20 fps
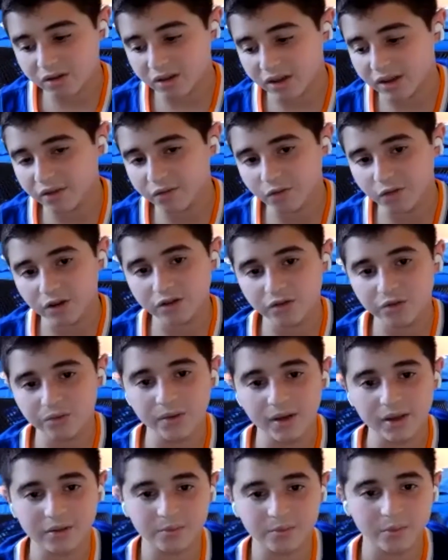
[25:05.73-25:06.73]
Like Russell
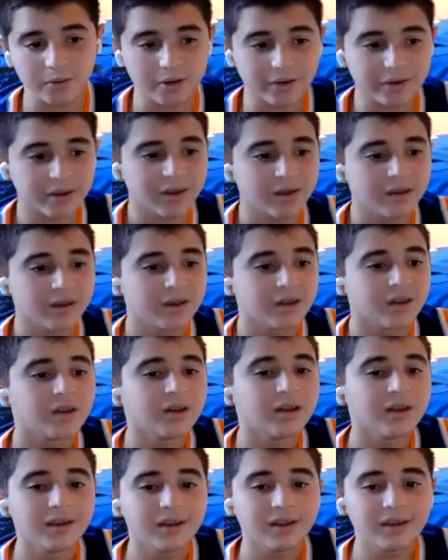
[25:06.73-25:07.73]
Westbrook,
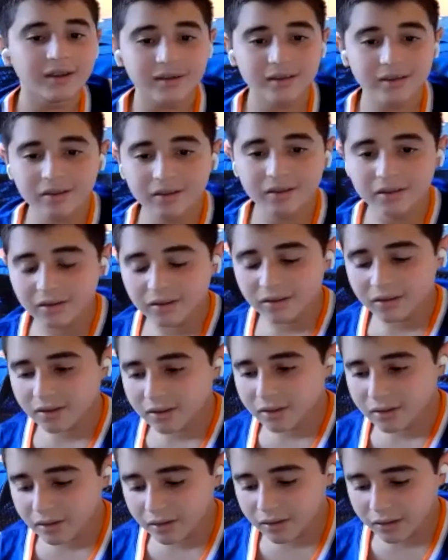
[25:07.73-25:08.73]
he
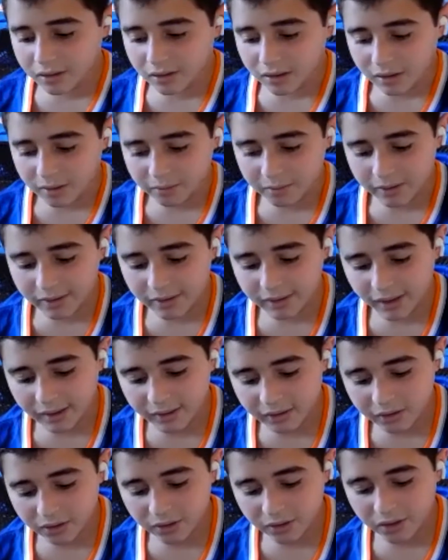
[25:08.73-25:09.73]
he
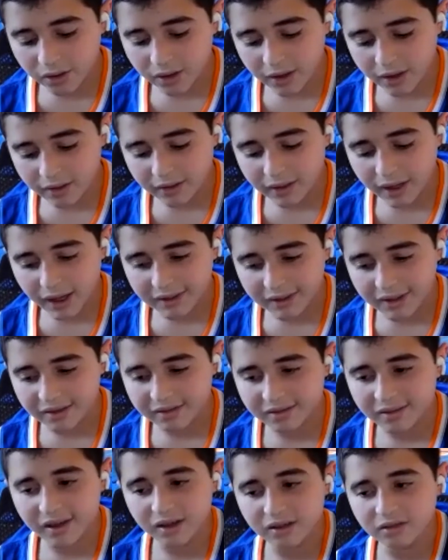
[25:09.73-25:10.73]
ain't your guy
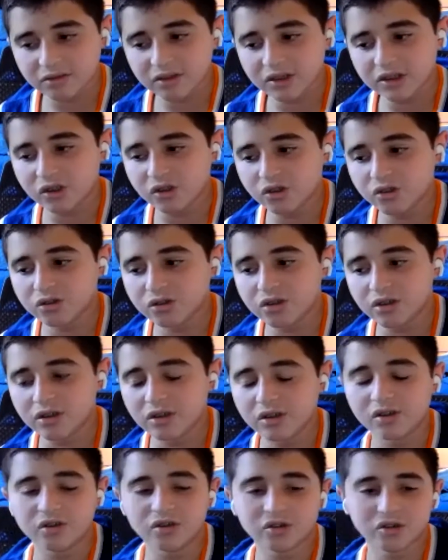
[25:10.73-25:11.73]
that's gonna lead you to
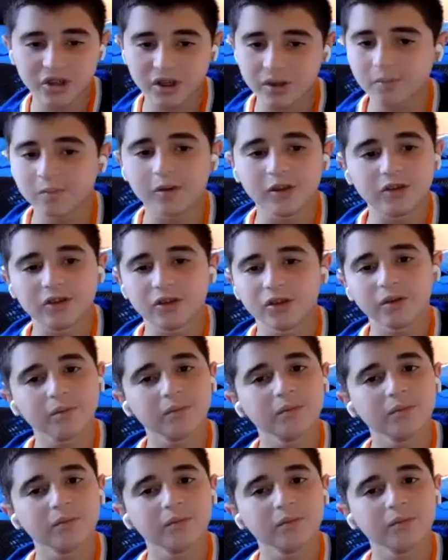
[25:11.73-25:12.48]
your championship.